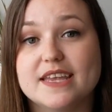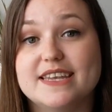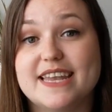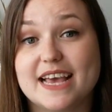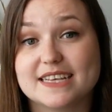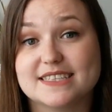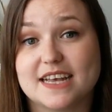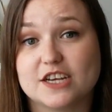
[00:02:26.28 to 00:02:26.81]

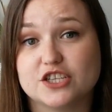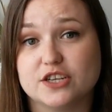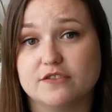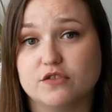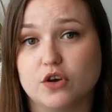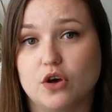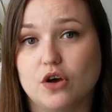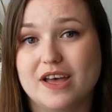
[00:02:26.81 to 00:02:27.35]
Next action
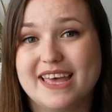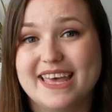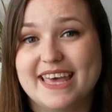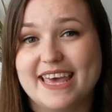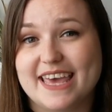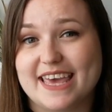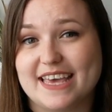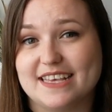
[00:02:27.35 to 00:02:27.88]
I've got
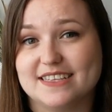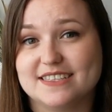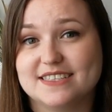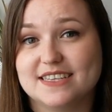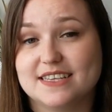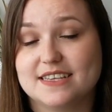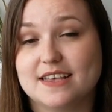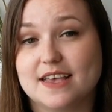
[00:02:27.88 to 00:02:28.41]

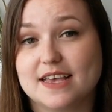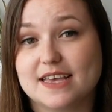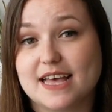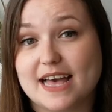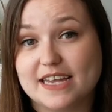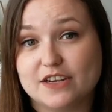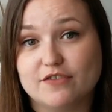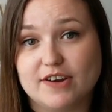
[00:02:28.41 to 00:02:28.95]
is
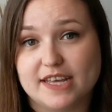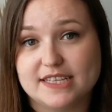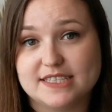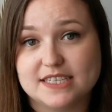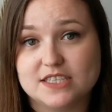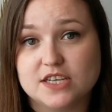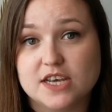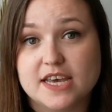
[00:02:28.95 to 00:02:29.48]
kind of
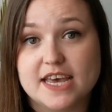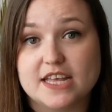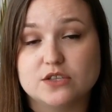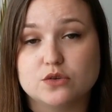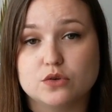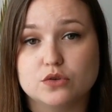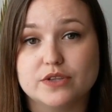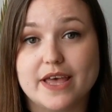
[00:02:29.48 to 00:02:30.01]
related. It's
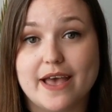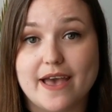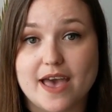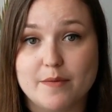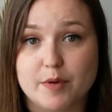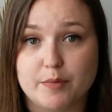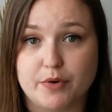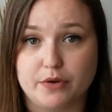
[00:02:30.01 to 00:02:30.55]
called the
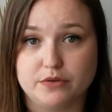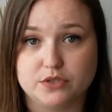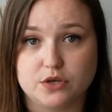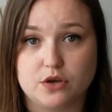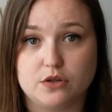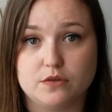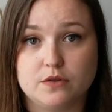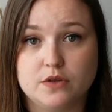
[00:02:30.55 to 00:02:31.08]
Herbert
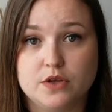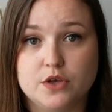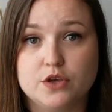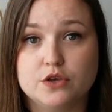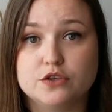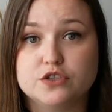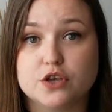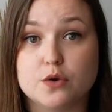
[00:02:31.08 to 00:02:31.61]
Protocol.
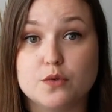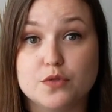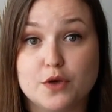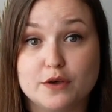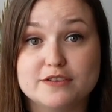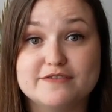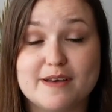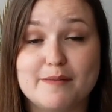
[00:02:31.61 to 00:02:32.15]
So
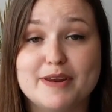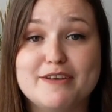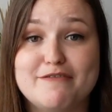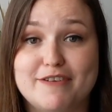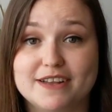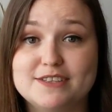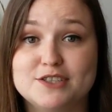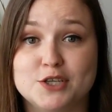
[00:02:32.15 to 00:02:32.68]
those family and
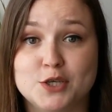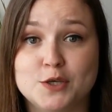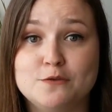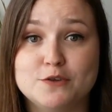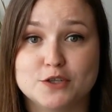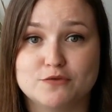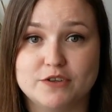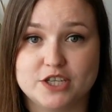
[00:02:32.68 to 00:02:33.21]
friends that
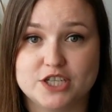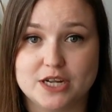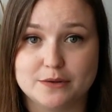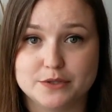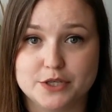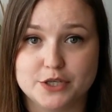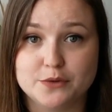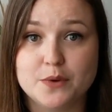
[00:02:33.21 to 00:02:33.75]
you've just reached
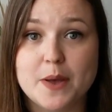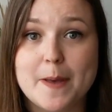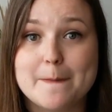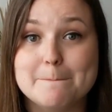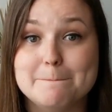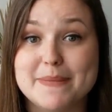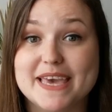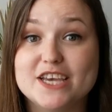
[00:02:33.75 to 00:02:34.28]
out to,
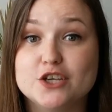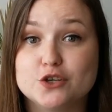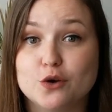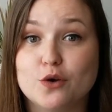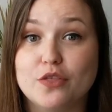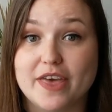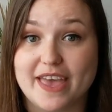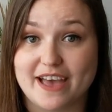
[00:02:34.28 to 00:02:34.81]
make
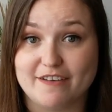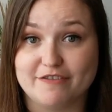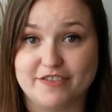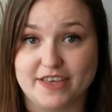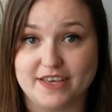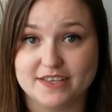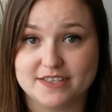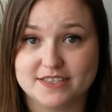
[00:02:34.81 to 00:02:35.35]
sure they have
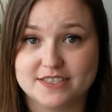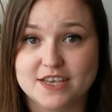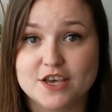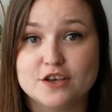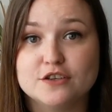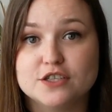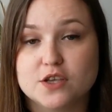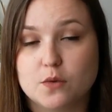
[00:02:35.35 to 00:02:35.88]
this.
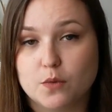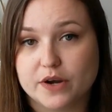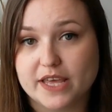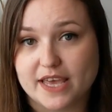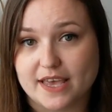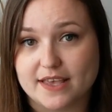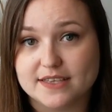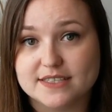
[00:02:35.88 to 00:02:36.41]
So what
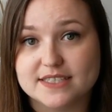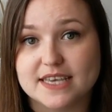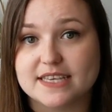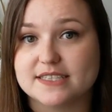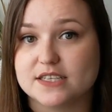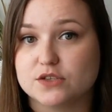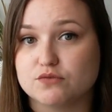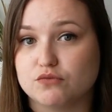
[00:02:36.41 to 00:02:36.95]
it is
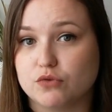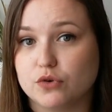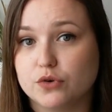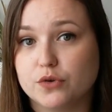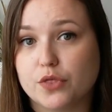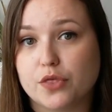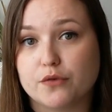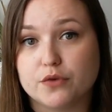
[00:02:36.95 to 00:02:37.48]
it's
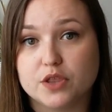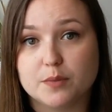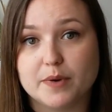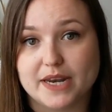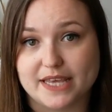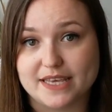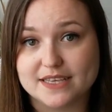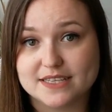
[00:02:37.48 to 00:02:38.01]
run through the
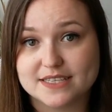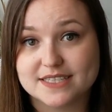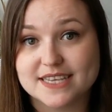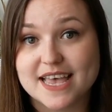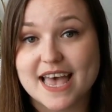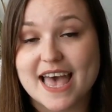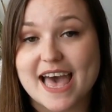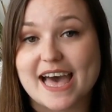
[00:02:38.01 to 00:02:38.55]
police,
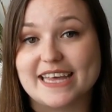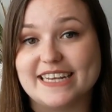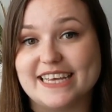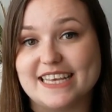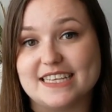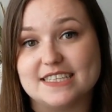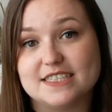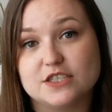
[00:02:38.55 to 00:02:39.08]
and
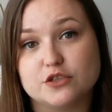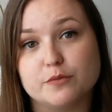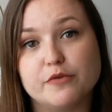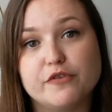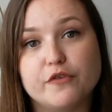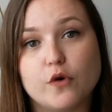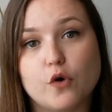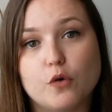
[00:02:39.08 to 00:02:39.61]
it is some
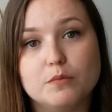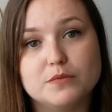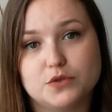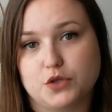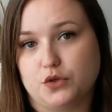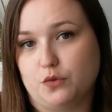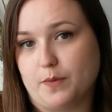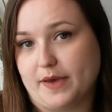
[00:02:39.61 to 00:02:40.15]

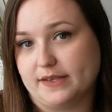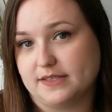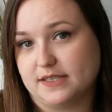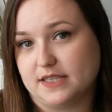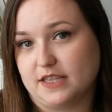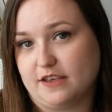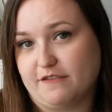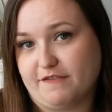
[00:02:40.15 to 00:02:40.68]
forms that you
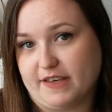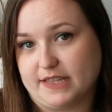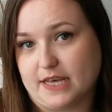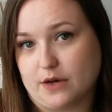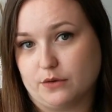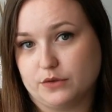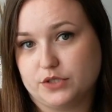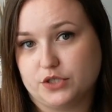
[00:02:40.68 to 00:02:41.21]
basically fill
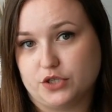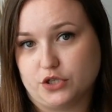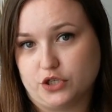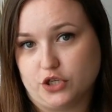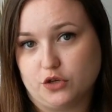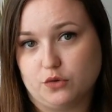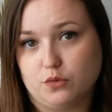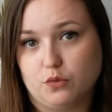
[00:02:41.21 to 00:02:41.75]
out to
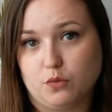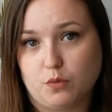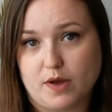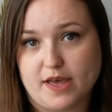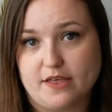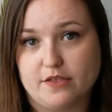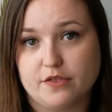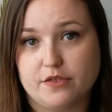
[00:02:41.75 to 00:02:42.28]
do
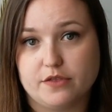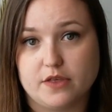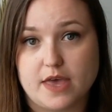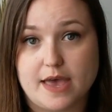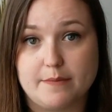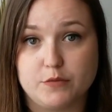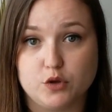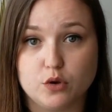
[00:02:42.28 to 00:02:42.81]
with
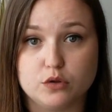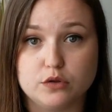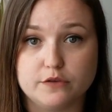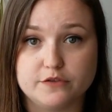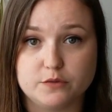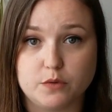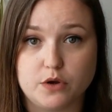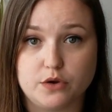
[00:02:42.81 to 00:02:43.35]
your
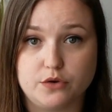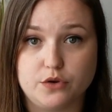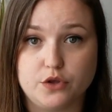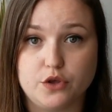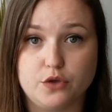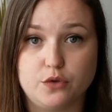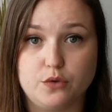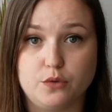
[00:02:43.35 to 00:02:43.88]
loved one
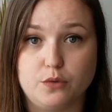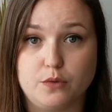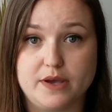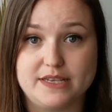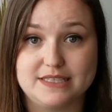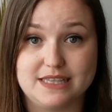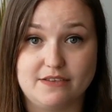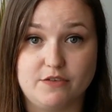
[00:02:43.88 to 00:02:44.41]
who
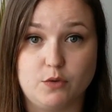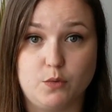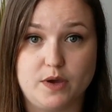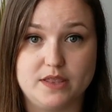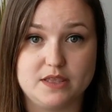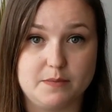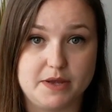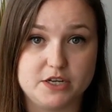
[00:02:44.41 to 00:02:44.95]
is living
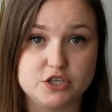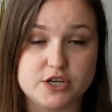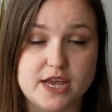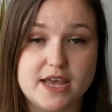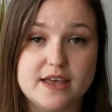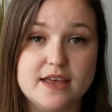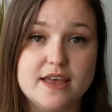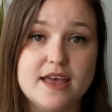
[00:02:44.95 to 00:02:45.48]
with dementia.
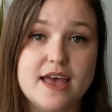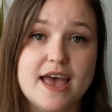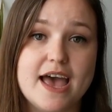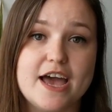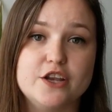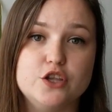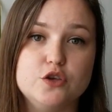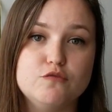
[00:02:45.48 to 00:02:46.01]

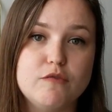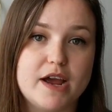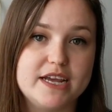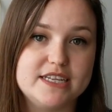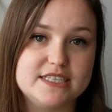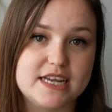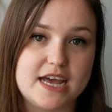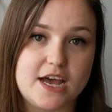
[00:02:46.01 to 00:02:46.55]
And you
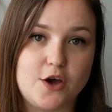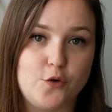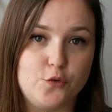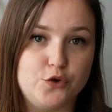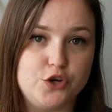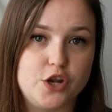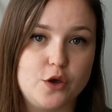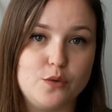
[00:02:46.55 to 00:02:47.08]
write down,
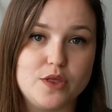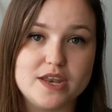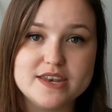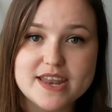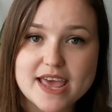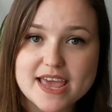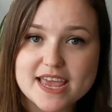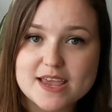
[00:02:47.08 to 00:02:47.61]
you know, their
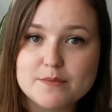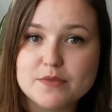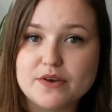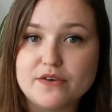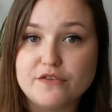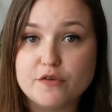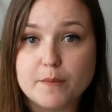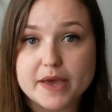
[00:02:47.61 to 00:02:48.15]
name,
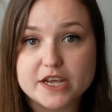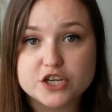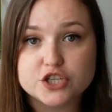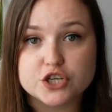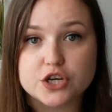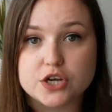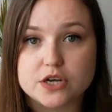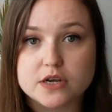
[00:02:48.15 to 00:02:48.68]
their
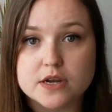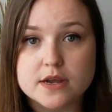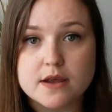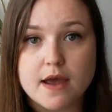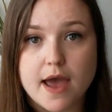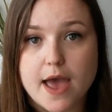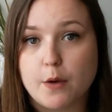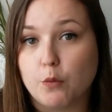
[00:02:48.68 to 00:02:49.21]
information,
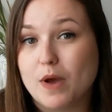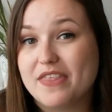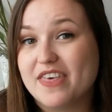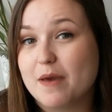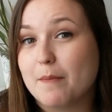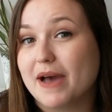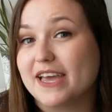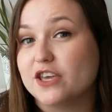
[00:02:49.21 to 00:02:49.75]
and where
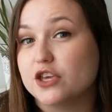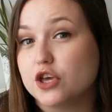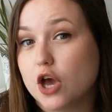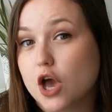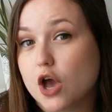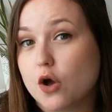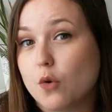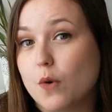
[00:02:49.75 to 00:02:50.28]
they might
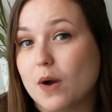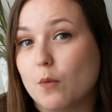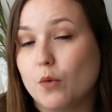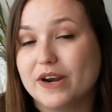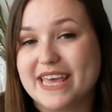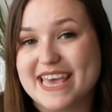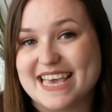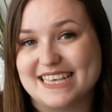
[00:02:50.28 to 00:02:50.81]
go. And
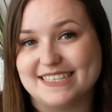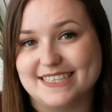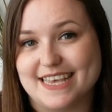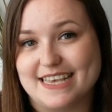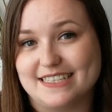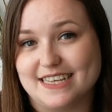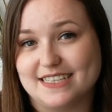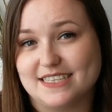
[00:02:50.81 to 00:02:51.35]
what it is
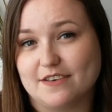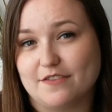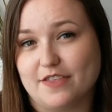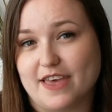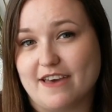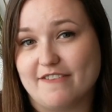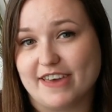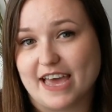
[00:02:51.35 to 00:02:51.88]
it's if
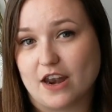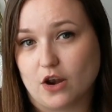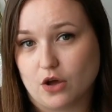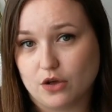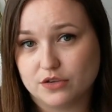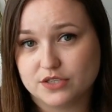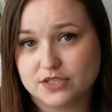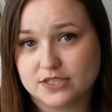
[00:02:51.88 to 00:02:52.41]
they ever get
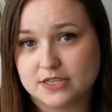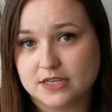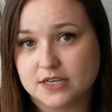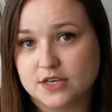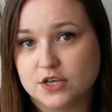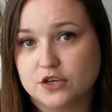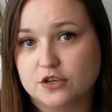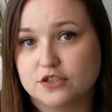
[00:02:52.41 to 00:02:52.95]
lost.
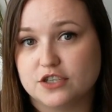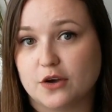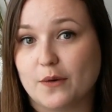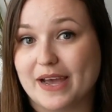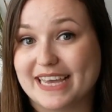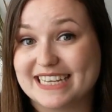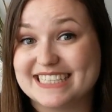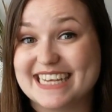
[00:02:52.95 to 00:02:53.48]
So
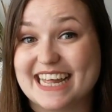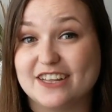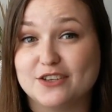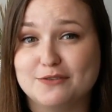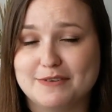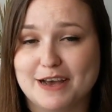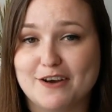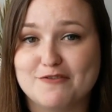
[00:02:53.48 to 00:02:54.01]
I can tell
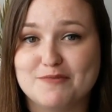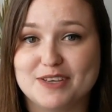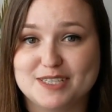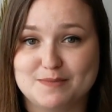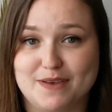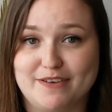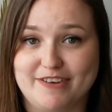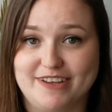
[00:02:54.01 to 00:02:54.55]
you now from
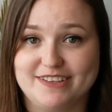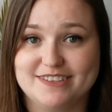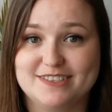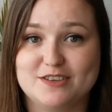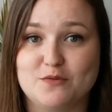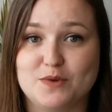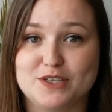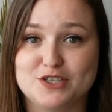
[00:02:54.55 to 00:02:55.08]

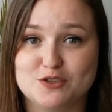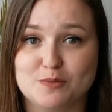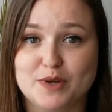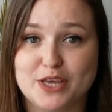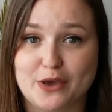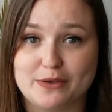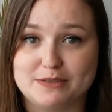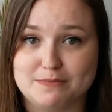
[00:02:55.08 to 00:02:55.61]
experience, when
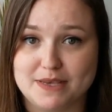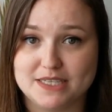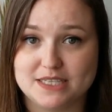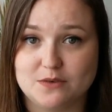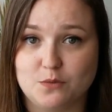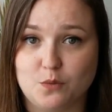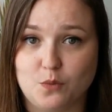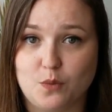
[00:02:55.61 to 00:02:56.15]
somebody goes
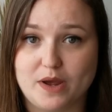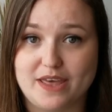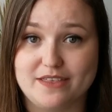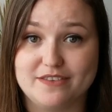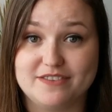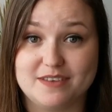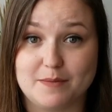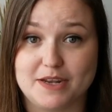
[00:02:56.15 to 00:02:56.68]
missing
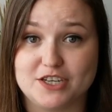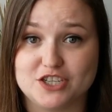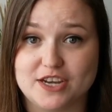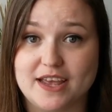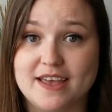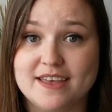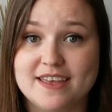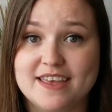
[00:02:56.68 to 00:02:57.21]
with
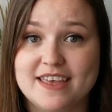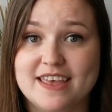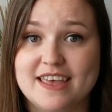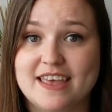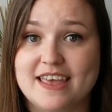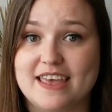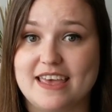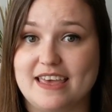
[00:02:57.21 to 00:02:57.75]
dementia,
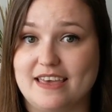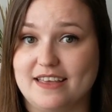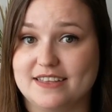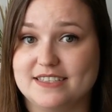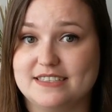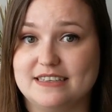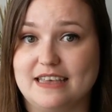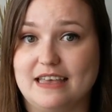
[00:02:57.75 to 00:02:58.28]

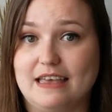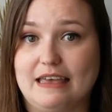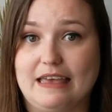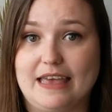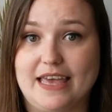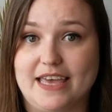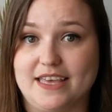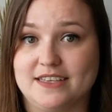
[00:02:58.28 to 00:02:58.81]
it
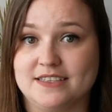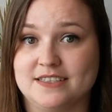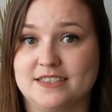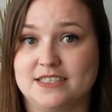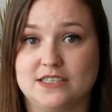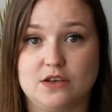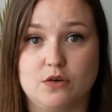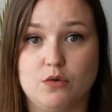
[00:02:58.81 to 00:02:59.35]

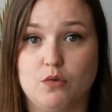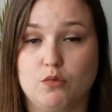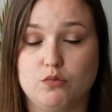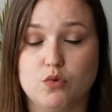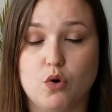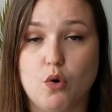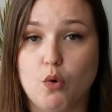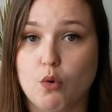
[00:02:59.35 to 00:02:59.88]
is
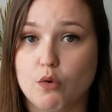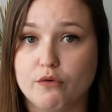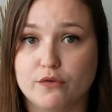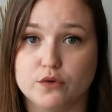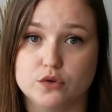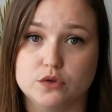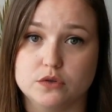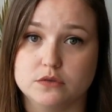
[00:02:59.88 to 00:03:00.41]

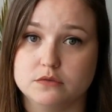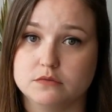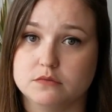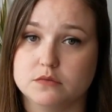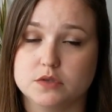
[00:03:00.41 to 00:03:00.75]
awful.